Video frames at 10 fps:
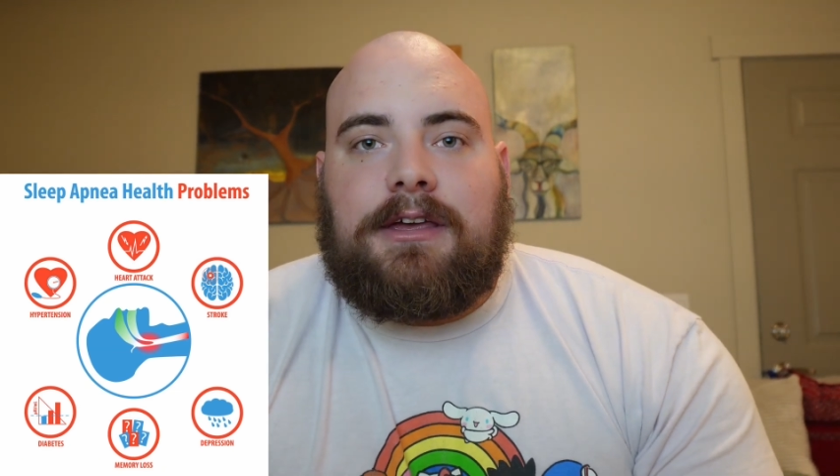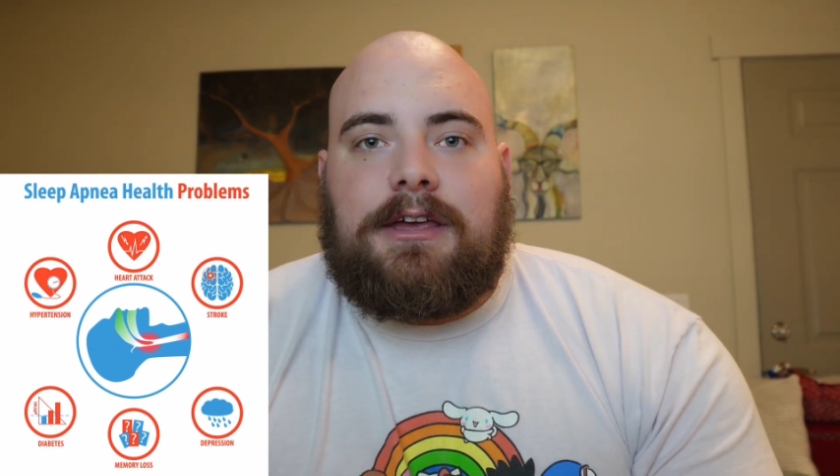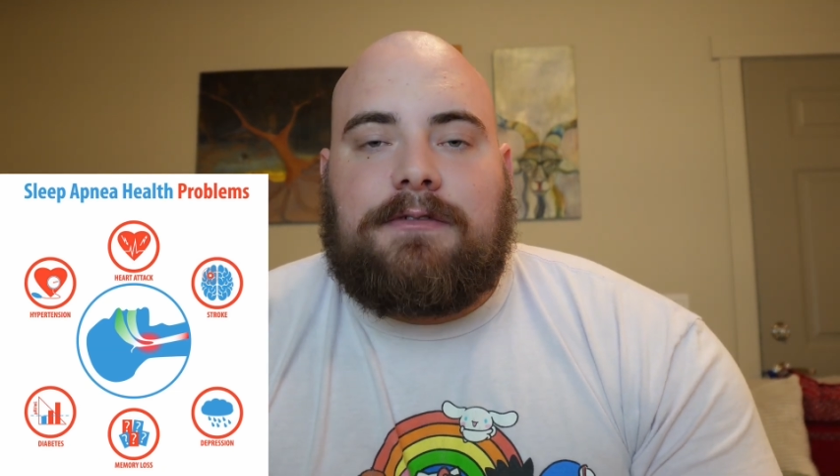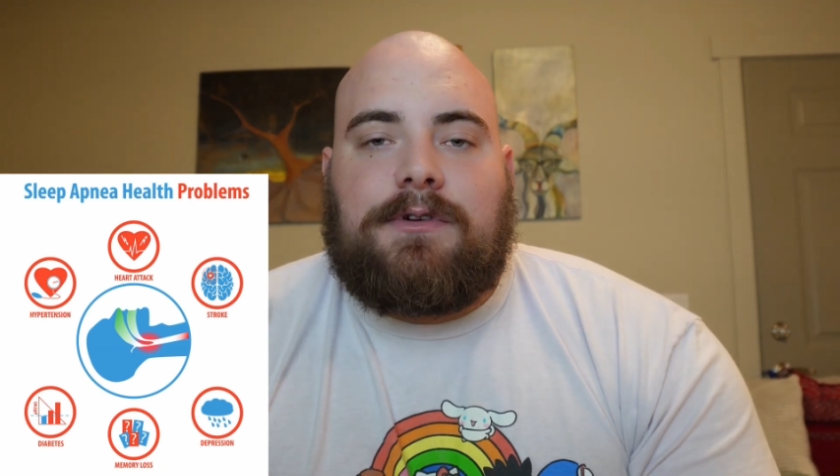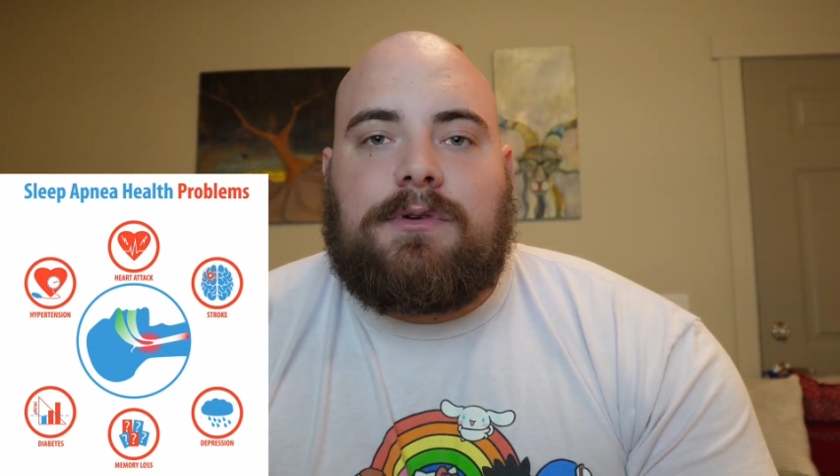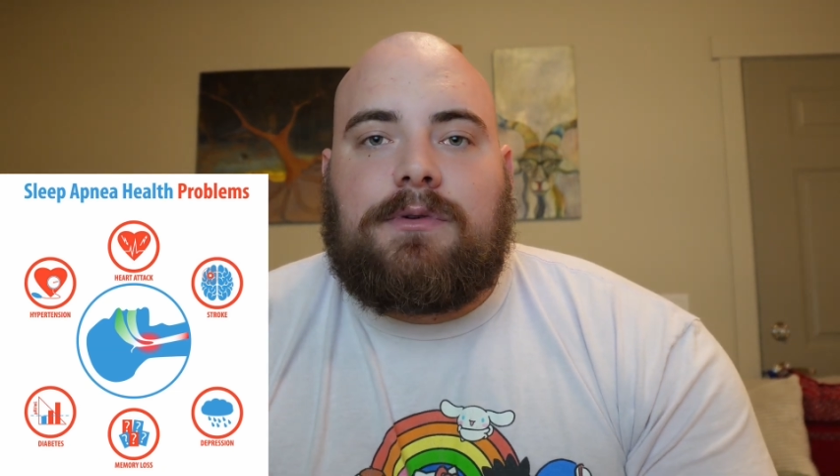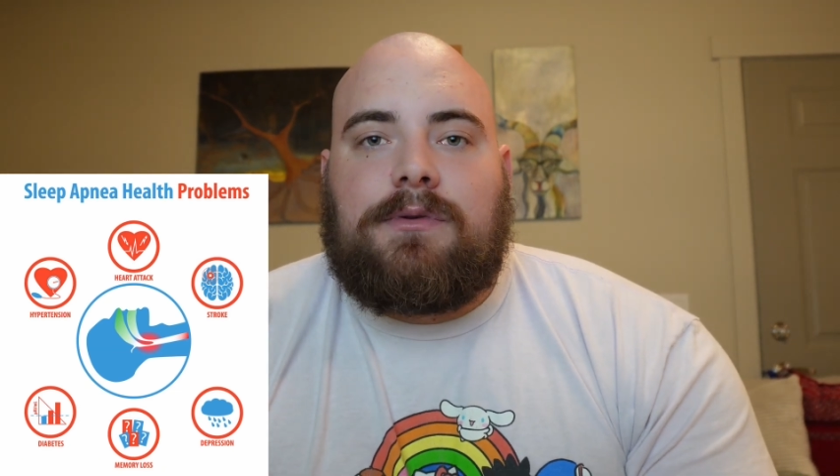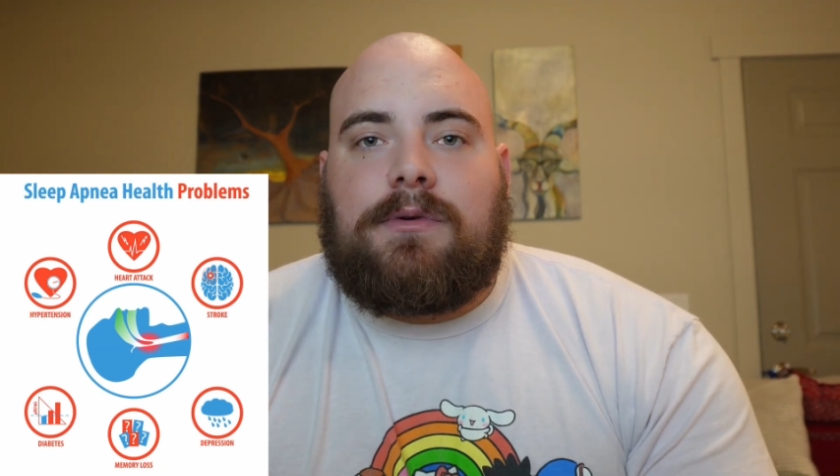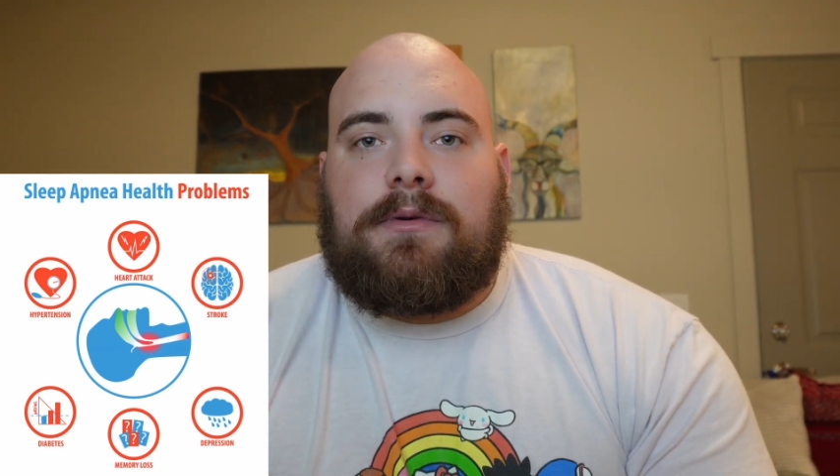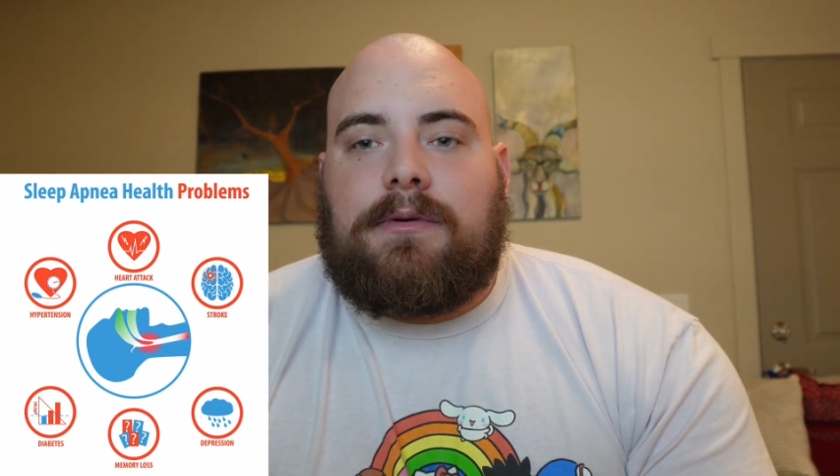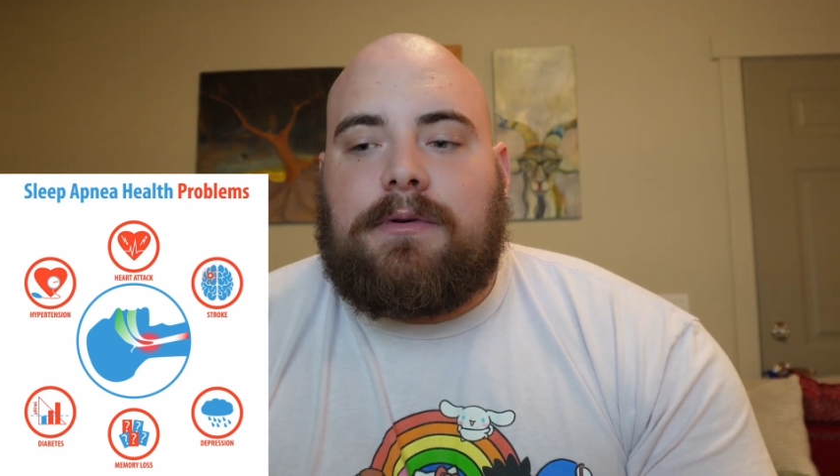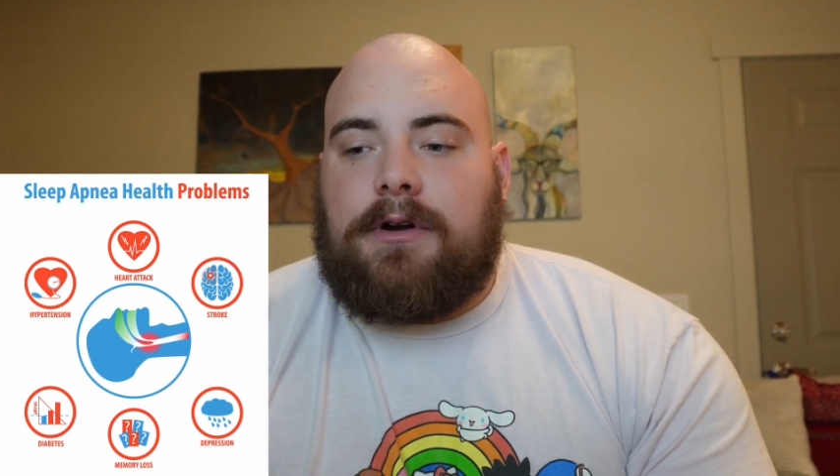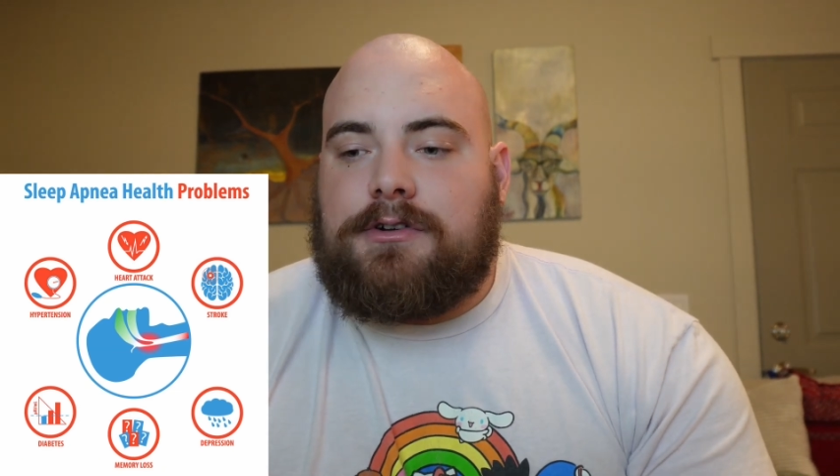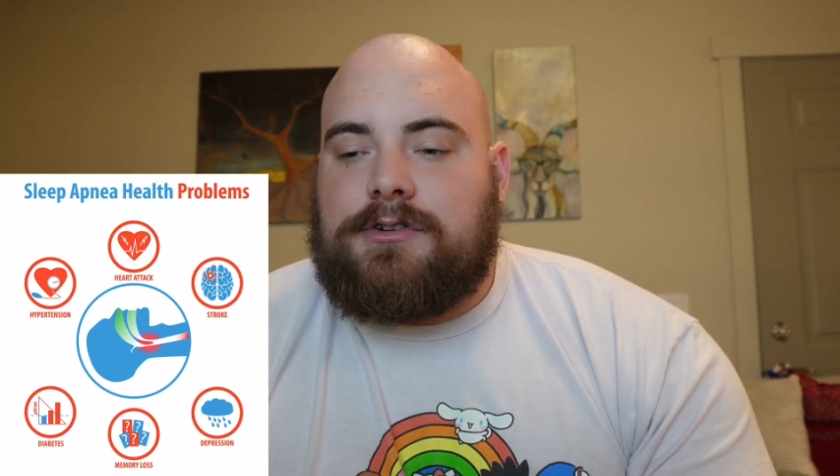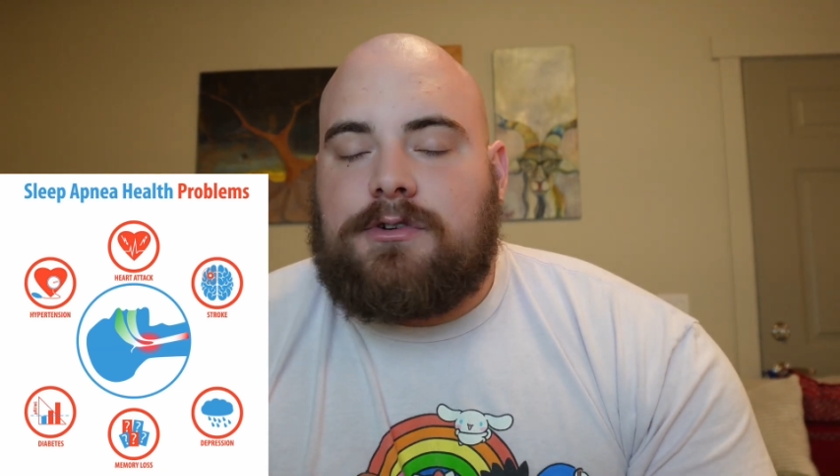If you
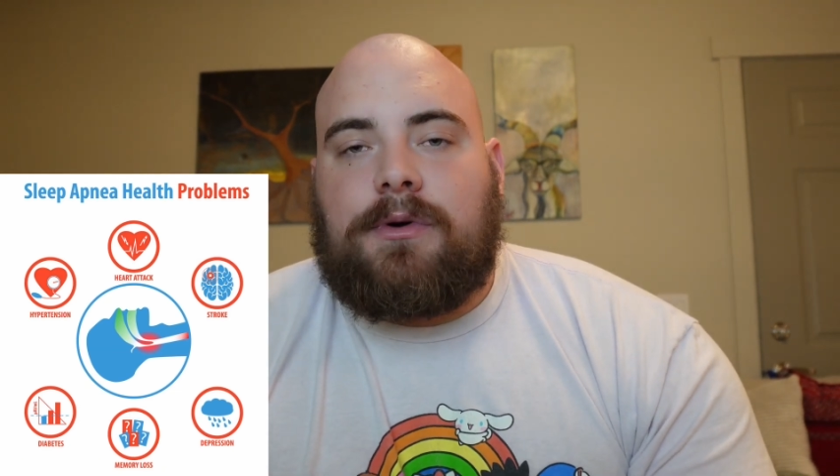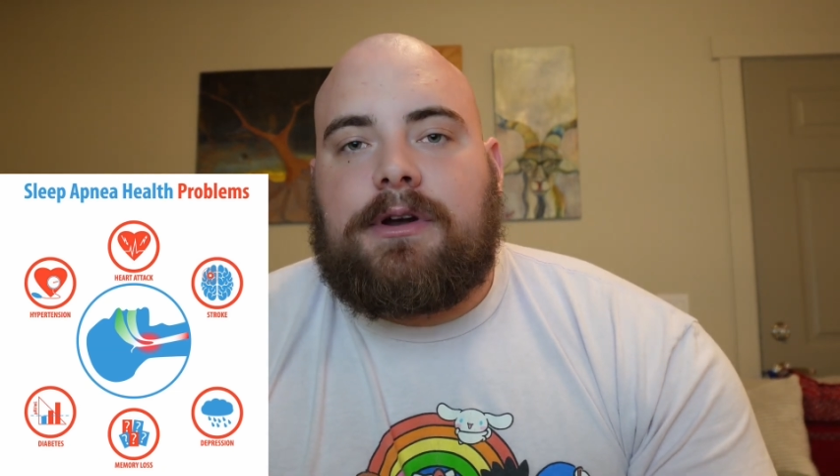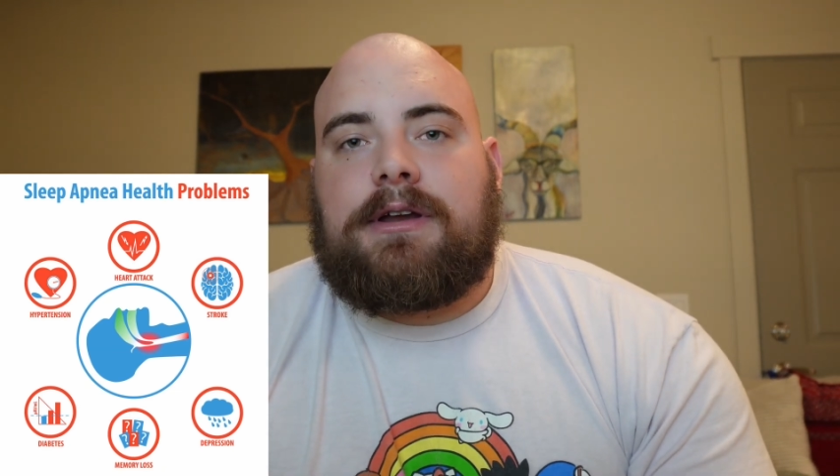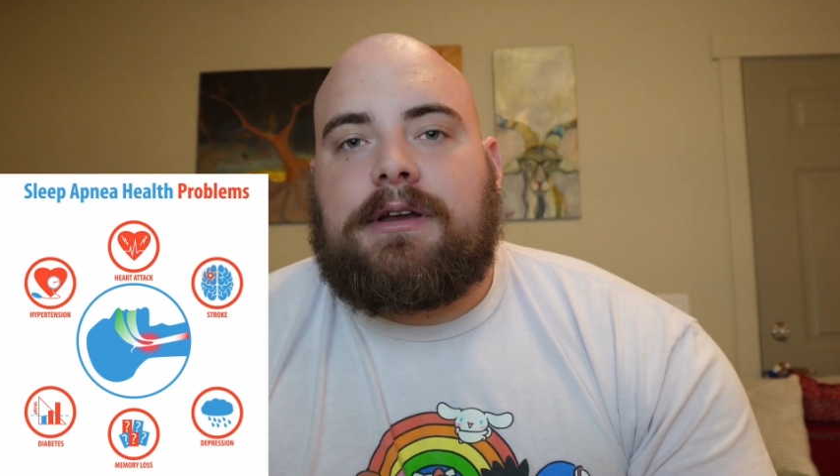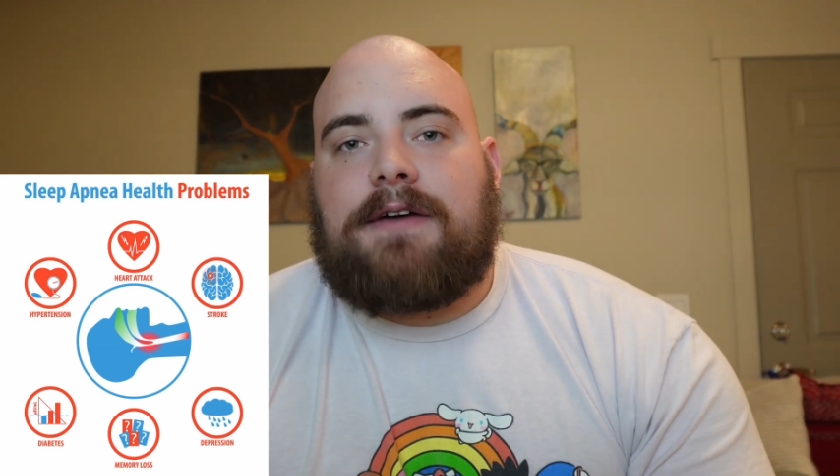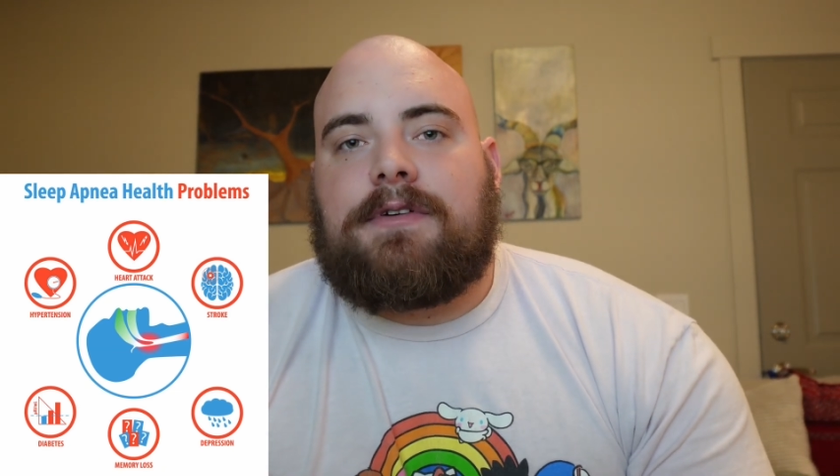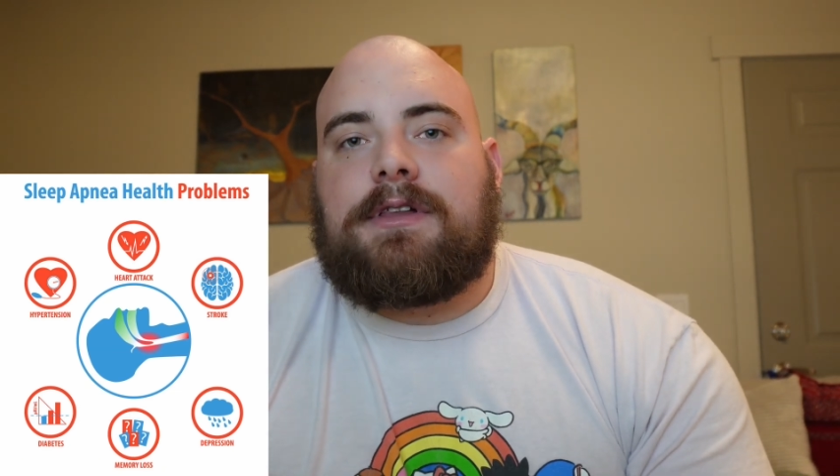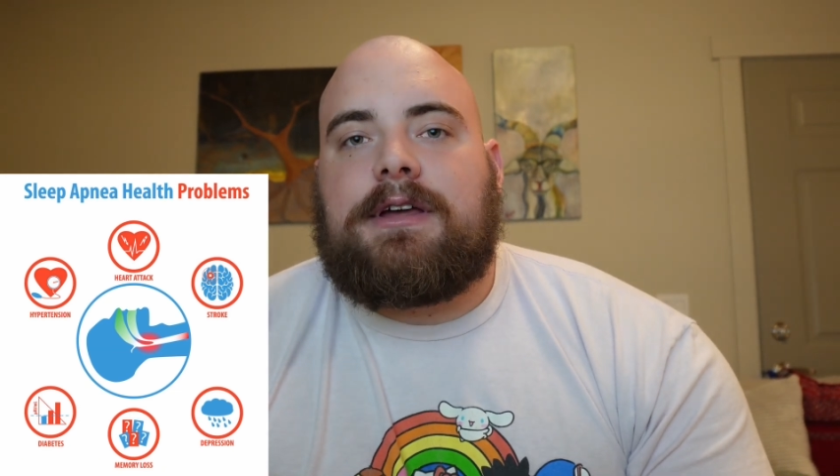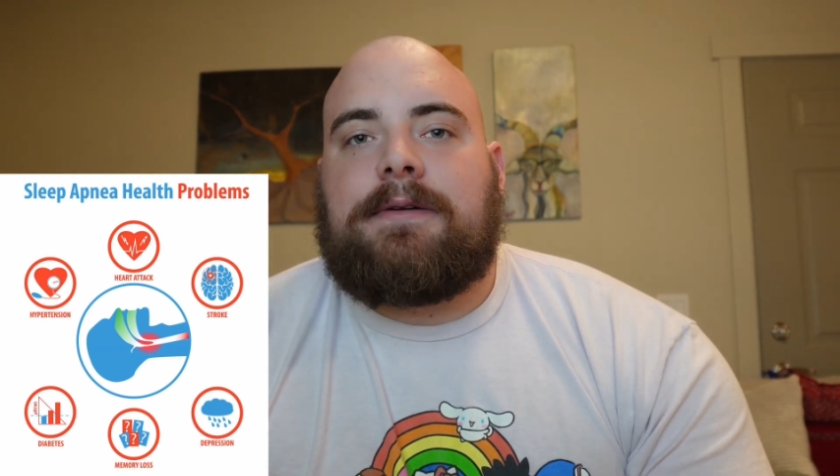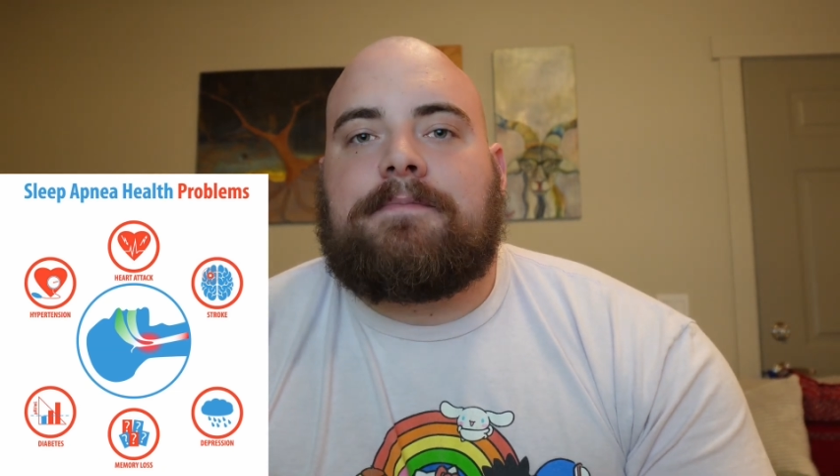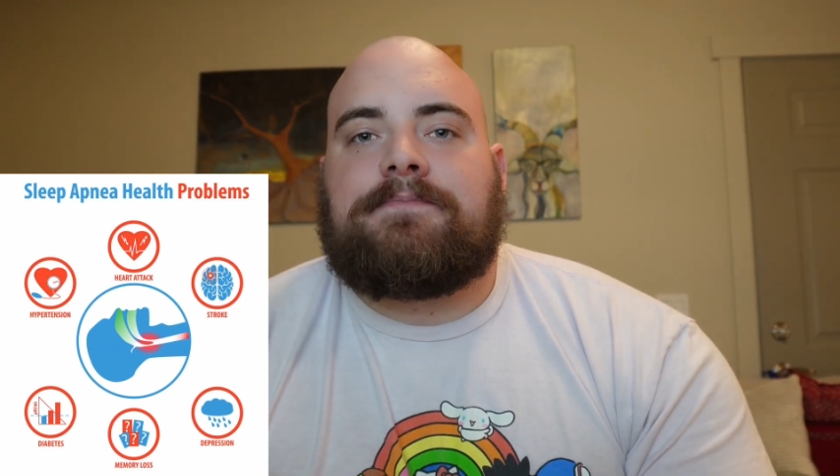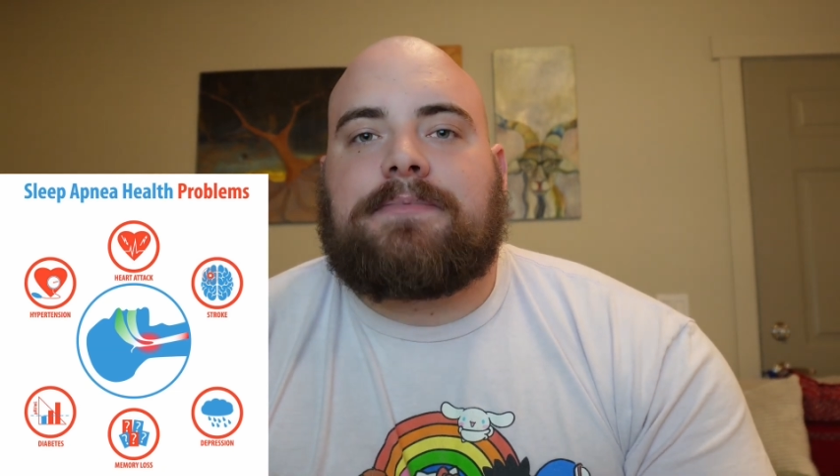are snoring heavily